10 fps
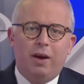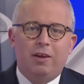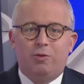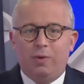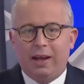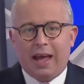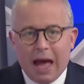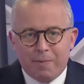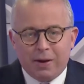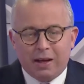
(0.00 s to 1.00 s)
what is really
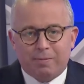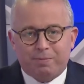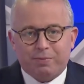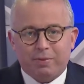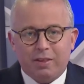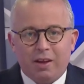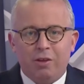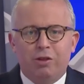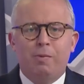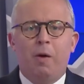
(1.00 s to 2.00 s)
happening.
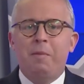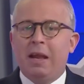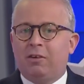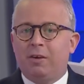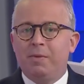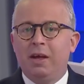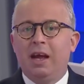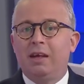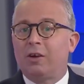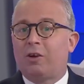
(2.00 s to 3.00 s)
The momentum
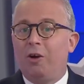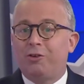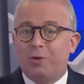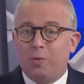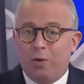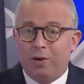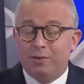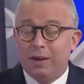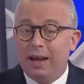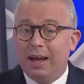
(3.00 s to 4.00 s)
in the culture
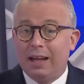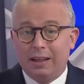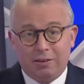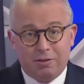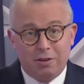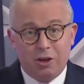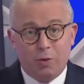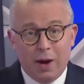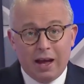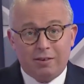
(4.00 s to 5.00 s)
wars, at least in the
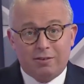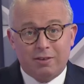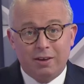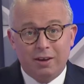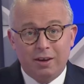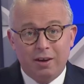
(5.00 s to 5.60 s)
U.S.,